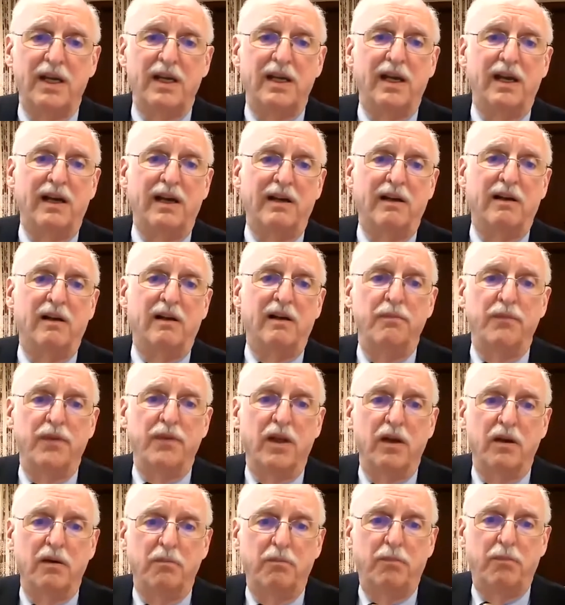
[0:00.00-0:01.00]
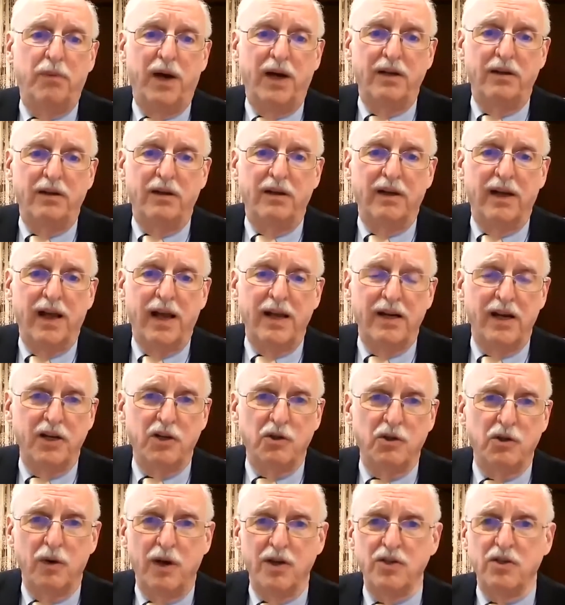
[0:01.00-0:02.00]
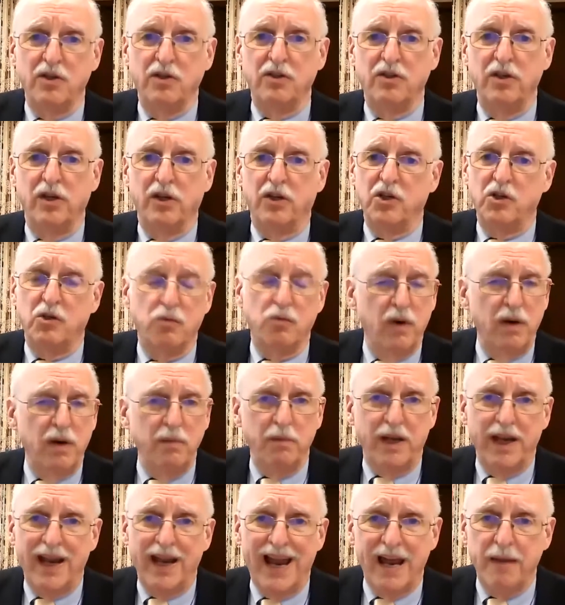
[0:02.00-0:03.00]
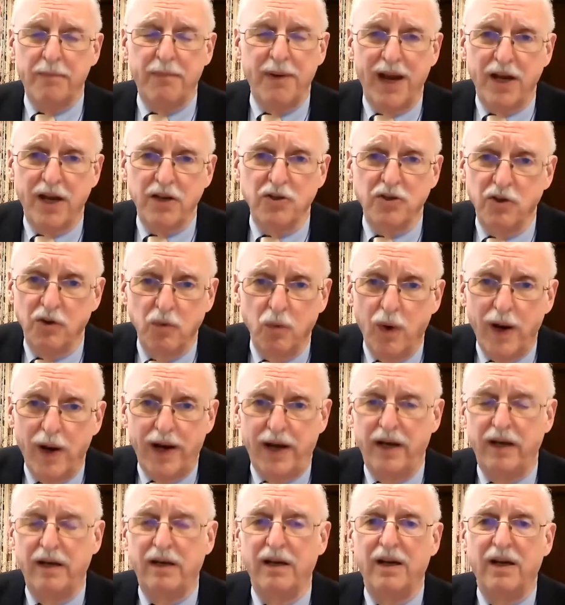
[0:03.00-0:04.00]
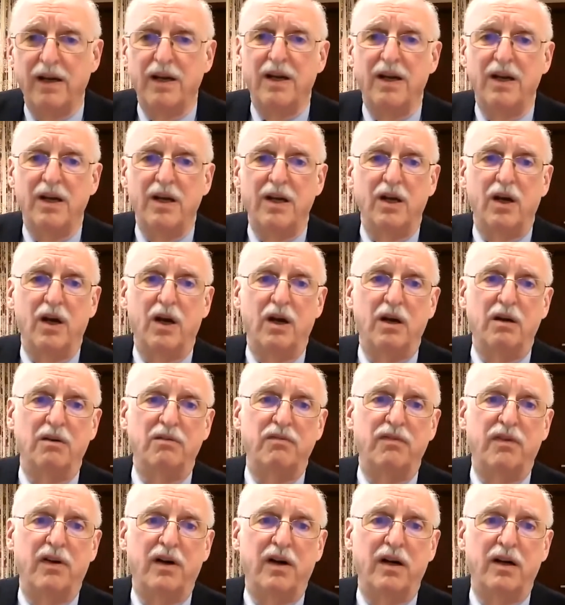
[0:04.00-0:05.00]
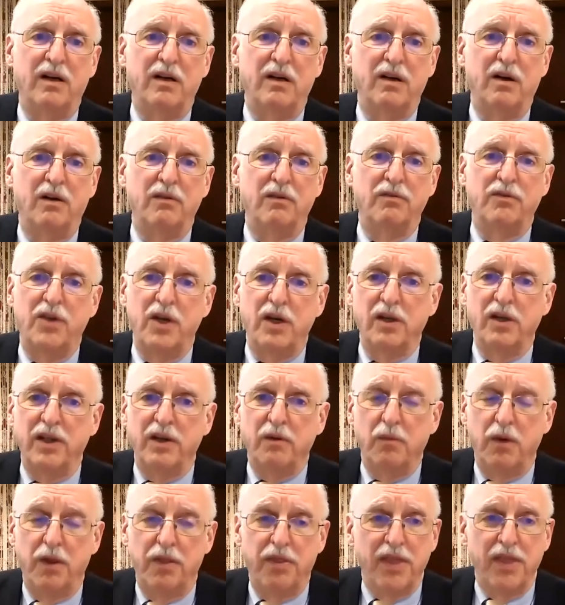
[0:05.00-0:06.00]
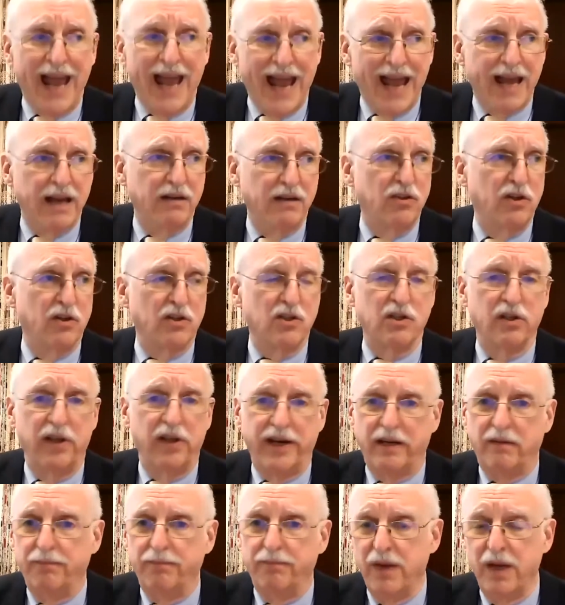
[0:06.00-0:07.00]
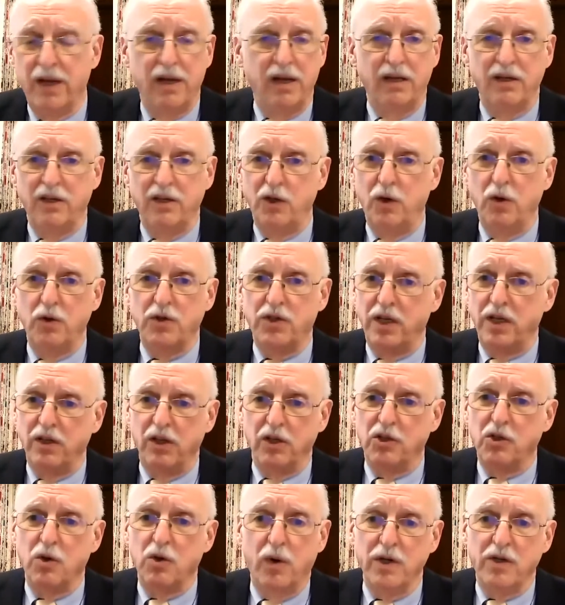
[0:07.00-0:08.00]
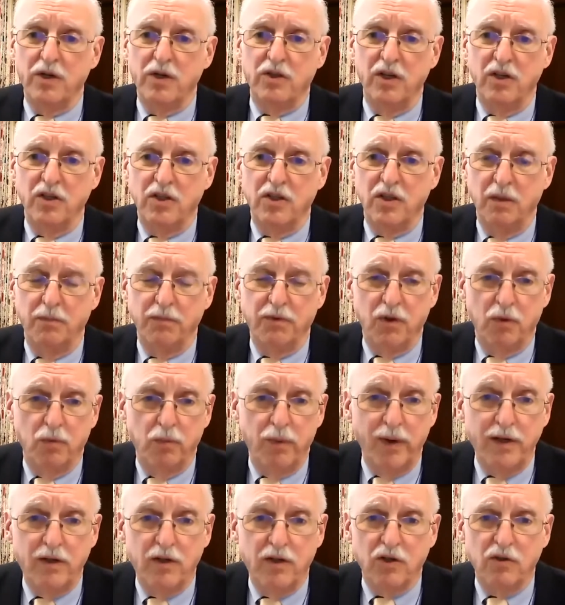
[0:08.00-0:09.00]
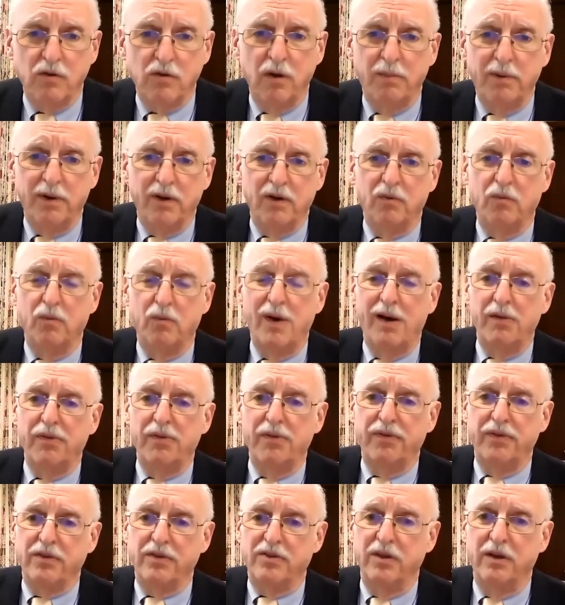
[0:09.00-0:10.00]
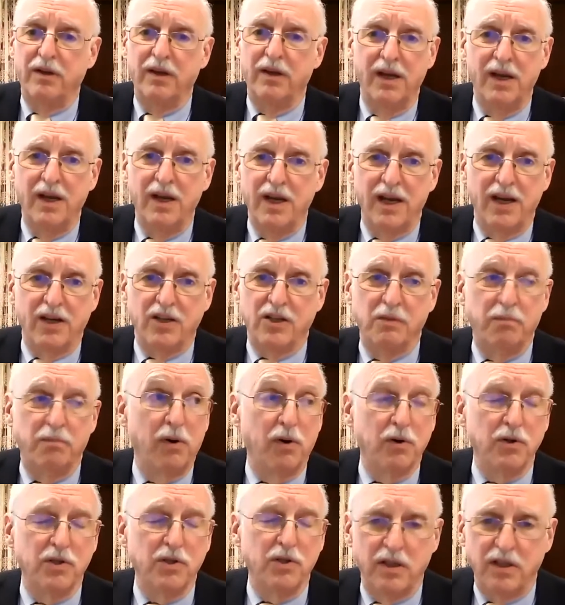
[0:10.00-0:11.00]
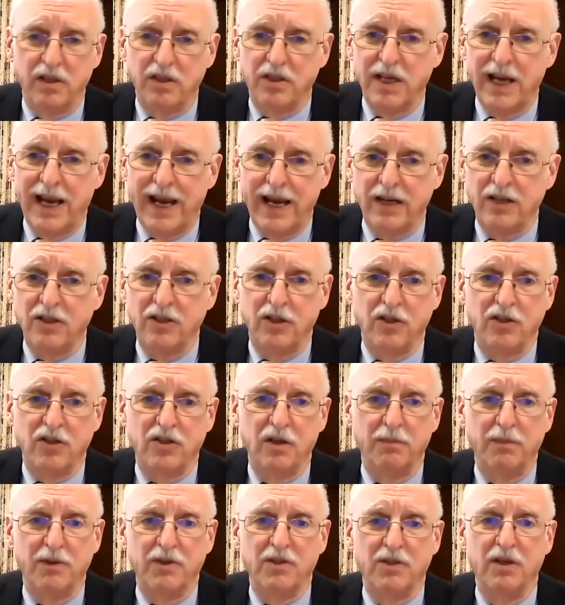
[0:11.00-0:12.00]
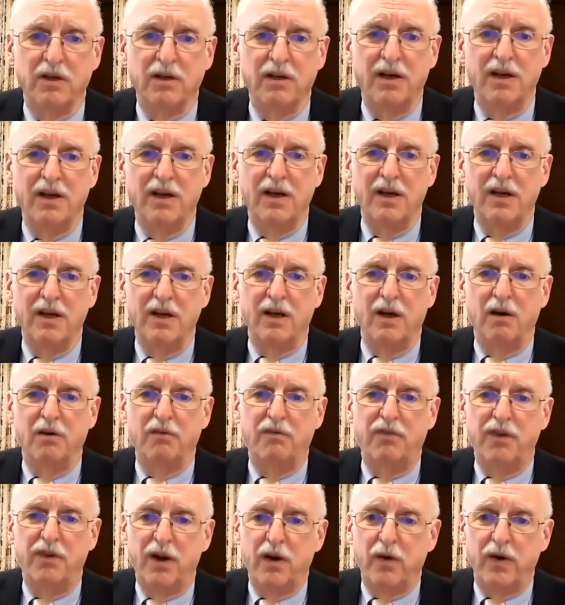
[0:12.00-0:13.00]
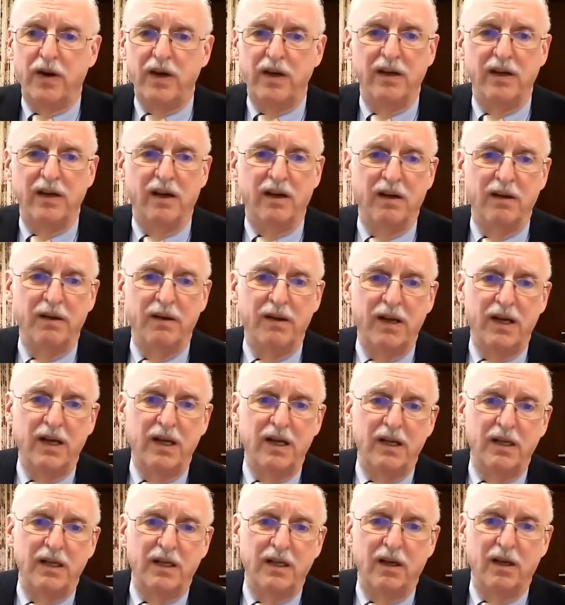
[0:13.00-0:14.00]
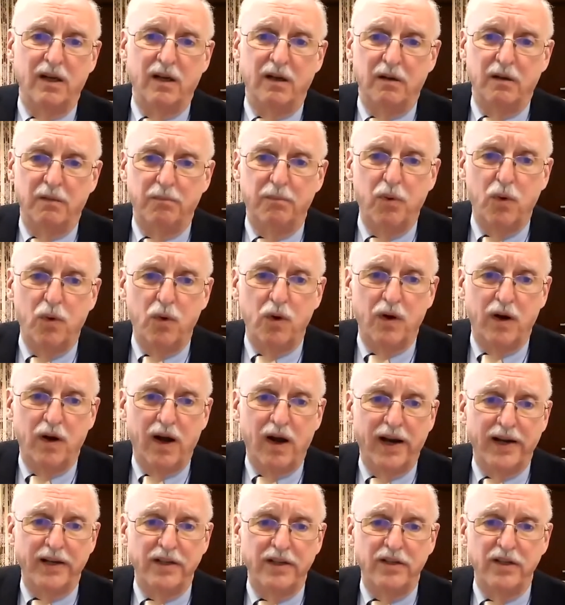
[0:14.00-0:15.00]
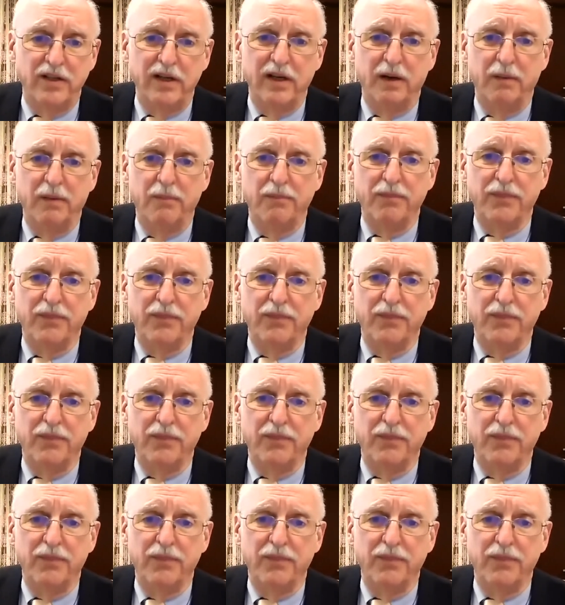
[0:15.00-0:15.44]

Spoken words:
But antitrust is an extremely haphazard way of dealing with that, just like using the tort system to redistribute wealth as opposed to the tax system is a very poor idea.